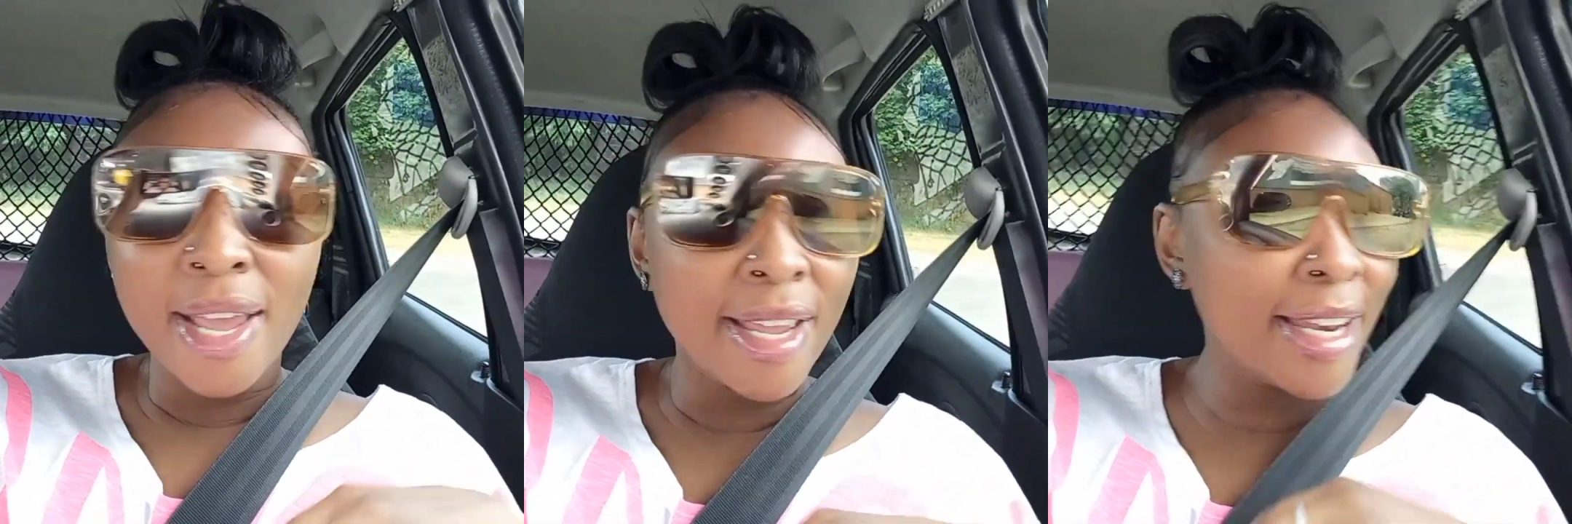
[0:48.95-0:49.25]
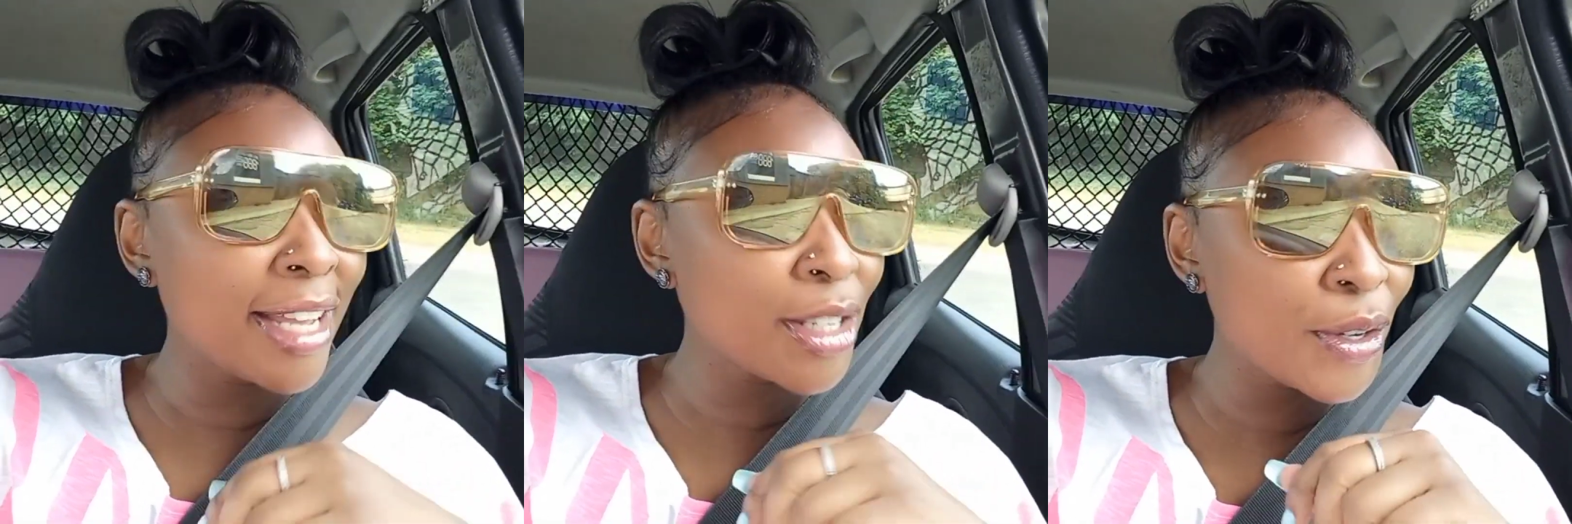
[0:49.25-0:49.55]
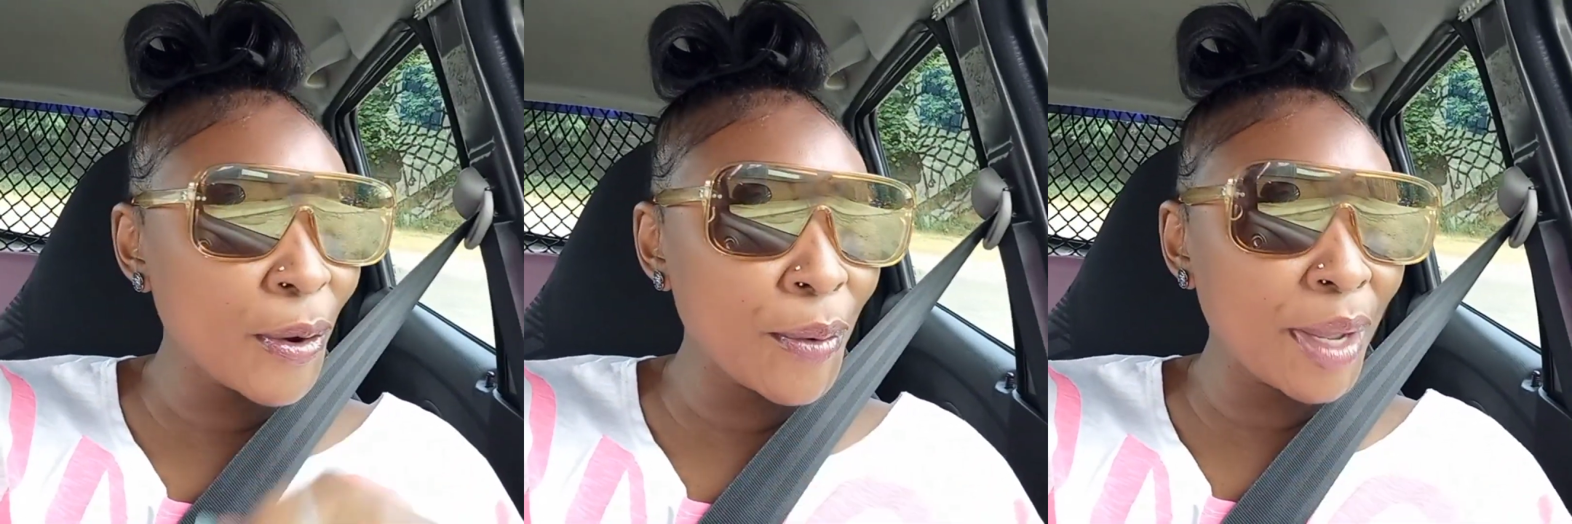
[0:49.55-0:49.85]
He doesn't
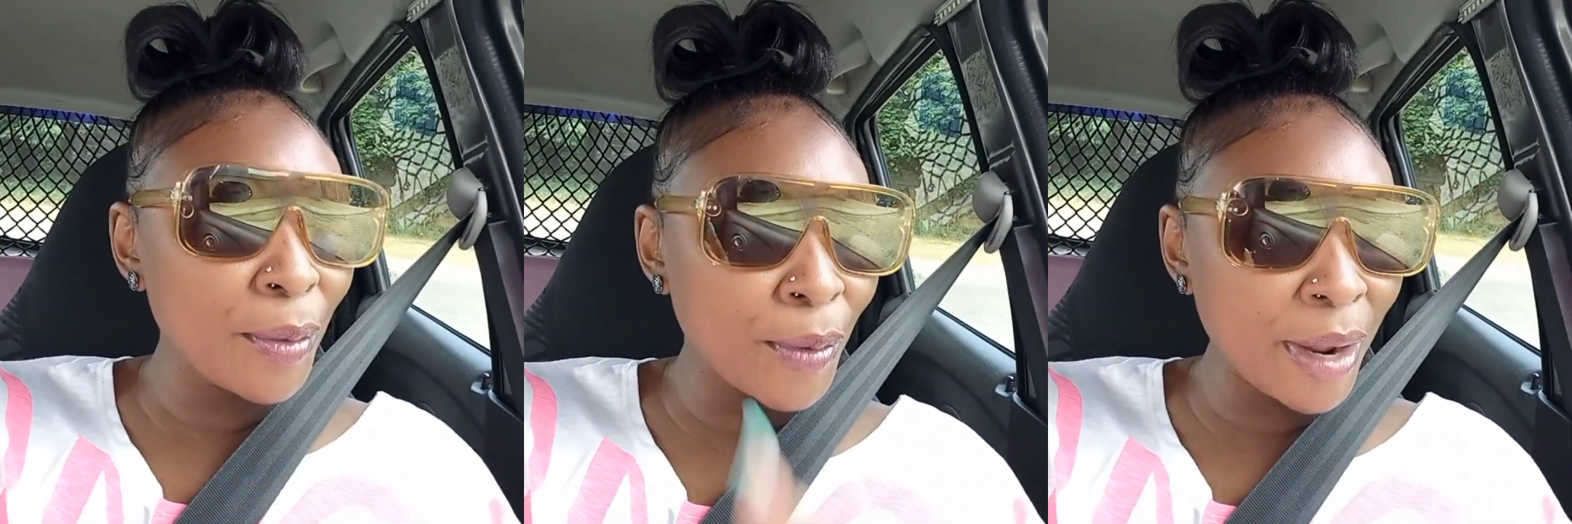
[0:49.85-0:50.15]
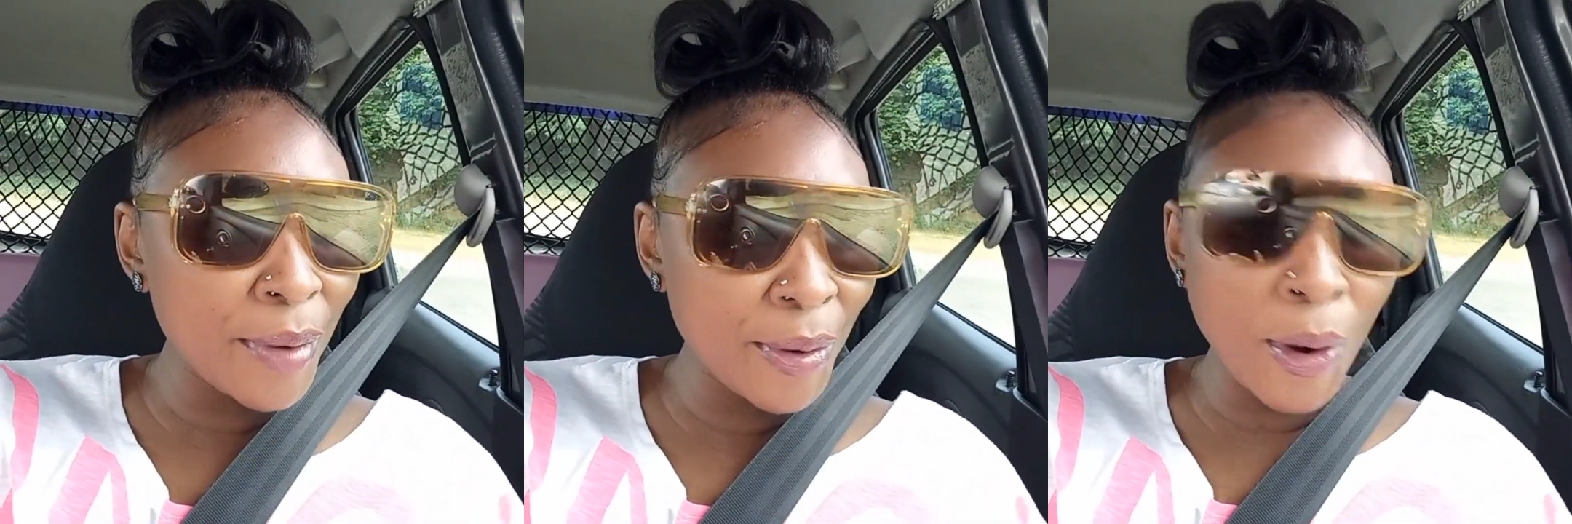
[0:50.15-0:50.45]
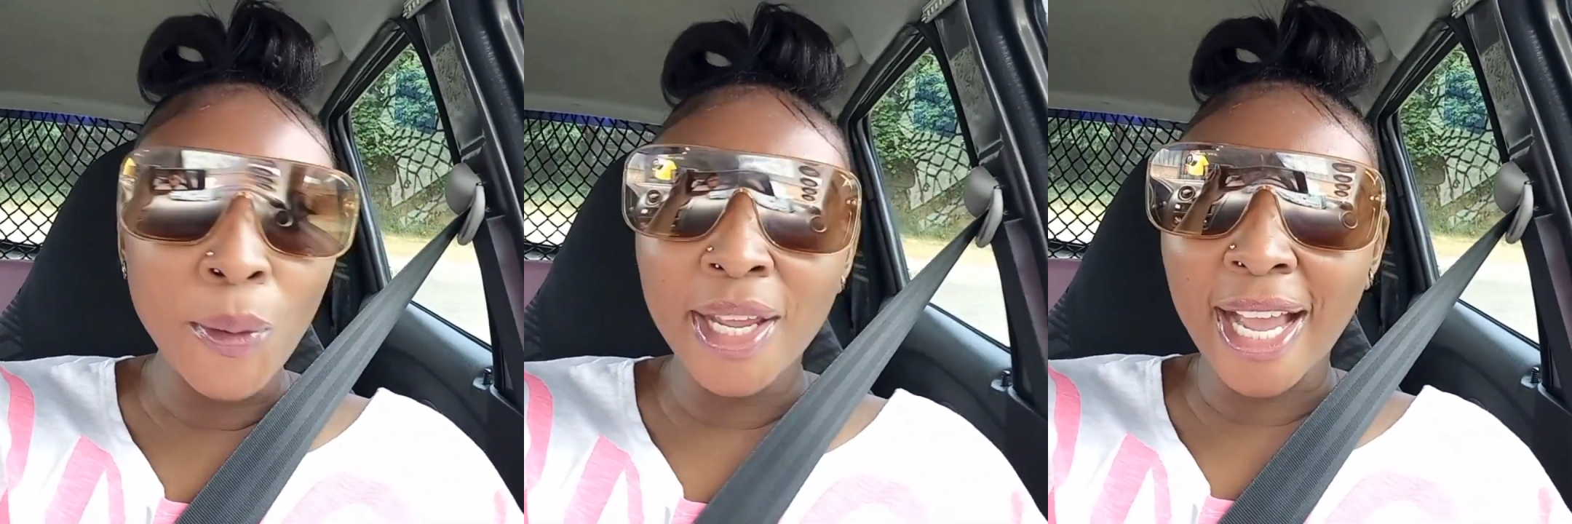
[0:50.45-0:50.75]
know where we're
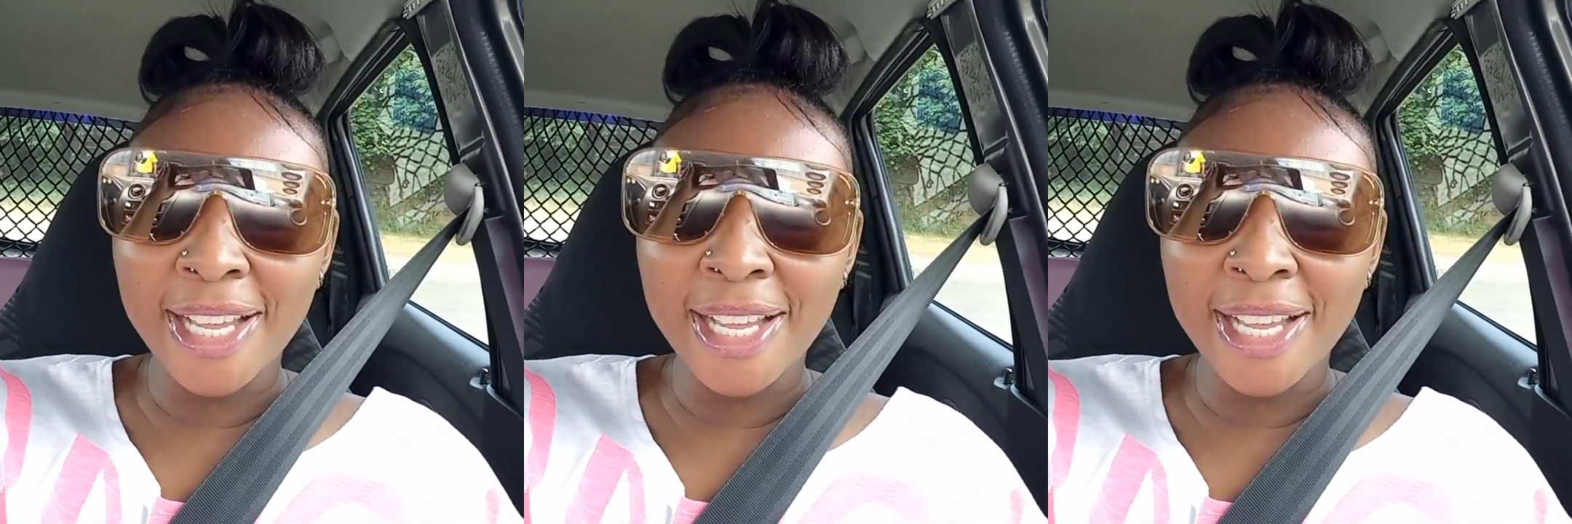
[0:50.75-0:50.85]
going.